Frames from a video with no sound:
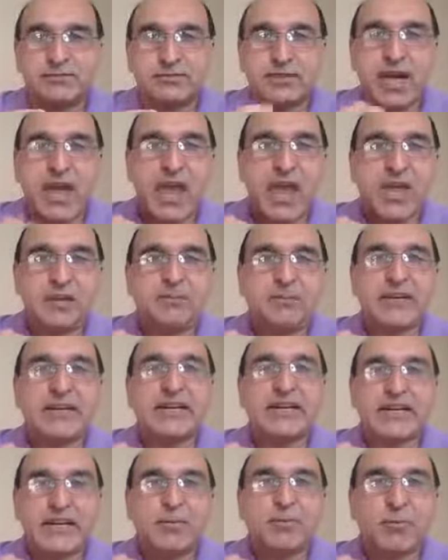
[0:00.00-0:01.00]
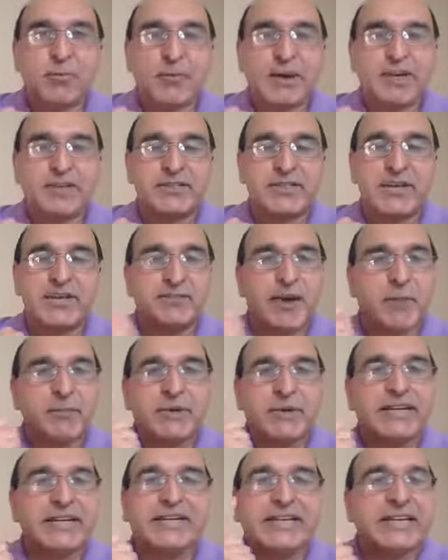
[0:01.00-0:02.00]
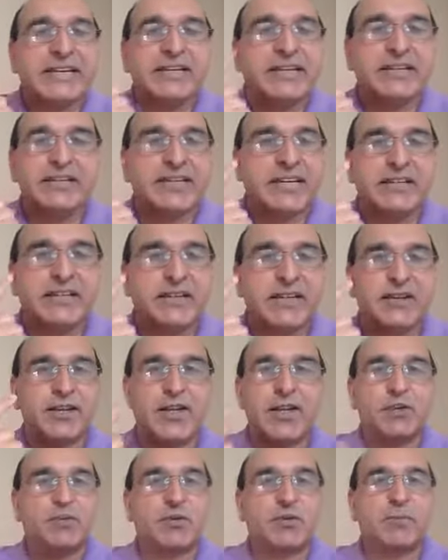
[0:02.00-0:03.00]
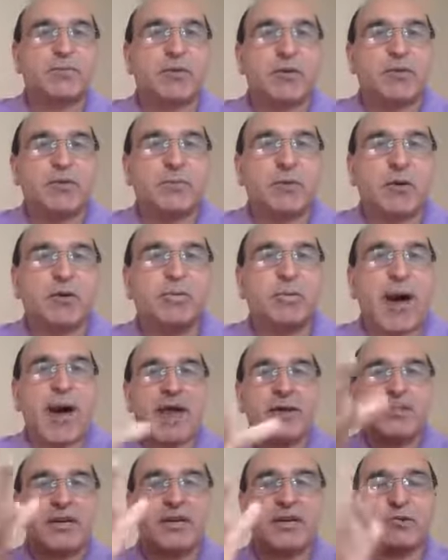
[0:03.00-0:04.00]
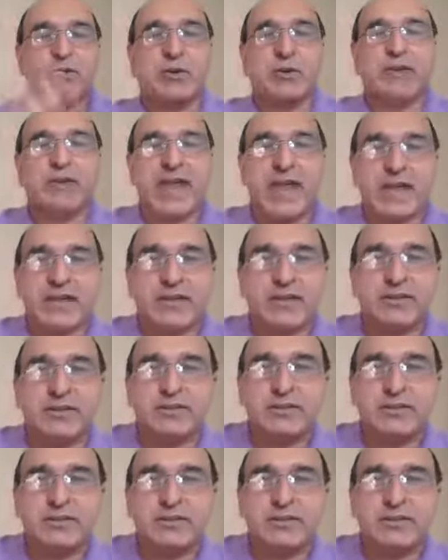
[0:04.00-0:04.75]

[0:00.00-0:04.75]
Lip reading: I am being a diplomat. If I'm not a critical thinker, so the people will buy me in one day.